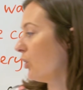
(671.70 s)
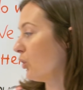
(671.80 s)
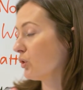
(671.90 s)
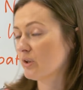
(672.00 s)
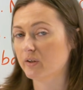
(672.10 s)

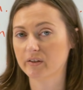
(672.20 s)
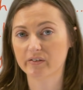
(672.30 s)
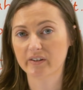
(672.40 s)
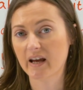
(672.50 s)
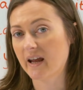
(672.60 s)
Or you could
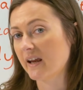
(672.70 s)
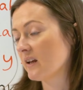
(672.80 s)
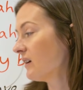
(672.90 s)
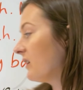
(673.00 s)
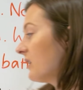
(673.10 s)

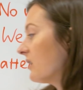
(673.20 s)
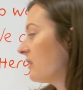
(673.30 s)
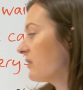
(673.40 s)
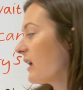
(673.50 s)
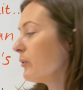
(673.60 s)
say,
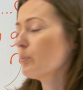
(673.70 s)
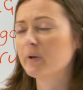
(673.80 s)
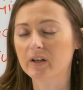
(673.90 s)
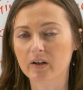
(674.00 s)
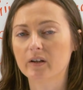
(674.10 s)
"That would
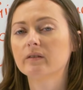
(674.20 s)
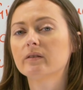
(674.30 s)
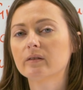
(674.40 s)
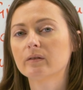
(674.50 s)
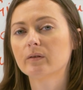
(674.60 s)
be
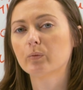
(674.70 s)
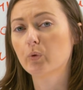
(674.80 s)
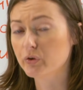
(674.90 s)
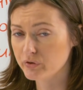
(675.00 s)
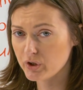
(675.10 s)
good.
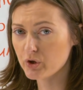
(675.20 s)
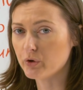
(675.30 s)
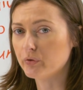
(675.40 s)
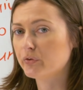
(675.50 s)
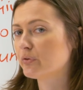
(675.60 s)
What's
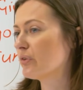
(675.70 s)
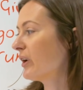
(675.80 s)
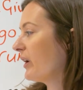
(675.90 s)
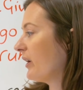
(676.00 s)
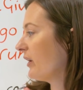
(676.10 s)
yours?"
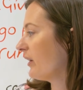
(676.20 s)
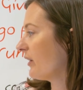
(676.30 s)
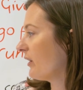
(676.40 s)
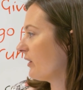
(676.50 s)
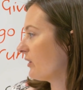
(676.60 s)

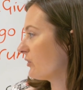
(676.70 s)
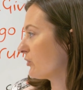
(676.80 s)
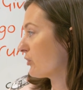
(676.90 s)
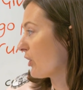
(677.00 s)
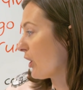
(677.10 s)

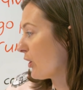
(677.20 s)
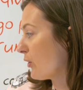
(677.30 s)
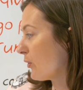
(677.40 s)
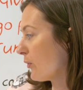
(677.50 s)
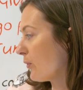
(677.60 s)

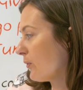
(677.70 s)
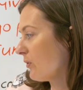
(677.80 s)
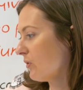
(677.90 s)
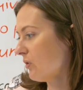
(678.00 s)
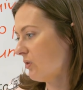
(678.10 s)
So
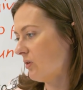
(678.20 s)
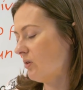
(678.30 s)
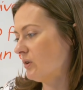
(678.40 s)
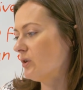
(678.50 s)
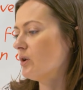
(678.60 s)

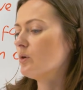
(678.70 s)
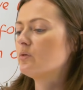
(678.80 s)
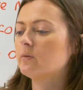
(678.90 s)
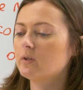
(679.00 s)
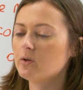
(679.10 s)
you
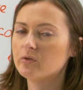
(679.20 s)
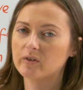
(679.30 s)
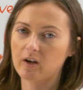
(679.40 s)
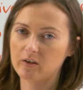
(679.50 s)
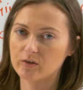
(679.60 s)

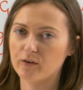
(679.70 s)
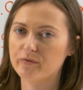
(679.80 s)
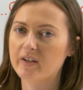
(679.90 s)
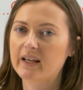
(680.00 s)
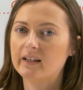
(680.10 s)
start off
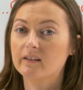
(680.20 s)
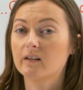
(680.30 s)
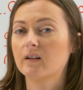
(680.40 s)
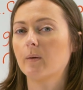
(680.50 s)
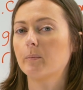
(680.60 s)
taking
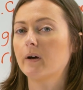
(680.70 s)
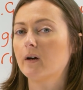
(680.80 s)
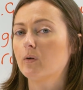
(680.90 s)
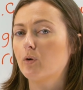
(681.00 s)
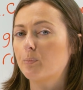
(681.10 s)
the
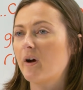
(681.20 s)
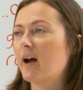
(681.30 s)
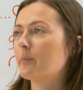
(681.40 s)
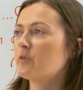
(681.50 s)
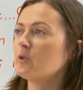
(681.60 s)
number, or
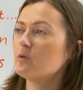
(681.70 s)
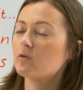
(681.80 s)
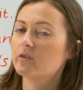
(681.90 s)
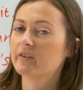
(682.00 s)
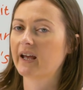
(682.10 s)
perhaps you
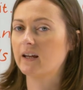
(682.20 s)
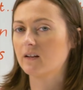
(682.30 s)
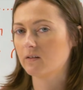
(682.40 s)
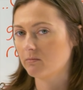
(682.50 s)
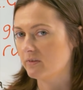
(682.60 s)
just
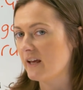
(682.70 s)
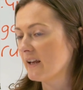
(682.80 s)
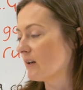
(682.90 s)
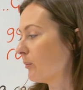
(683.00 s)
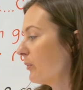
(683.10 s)
take
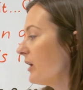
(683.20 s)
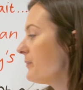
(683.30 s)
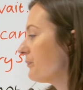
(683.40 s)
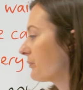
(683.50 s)
their number.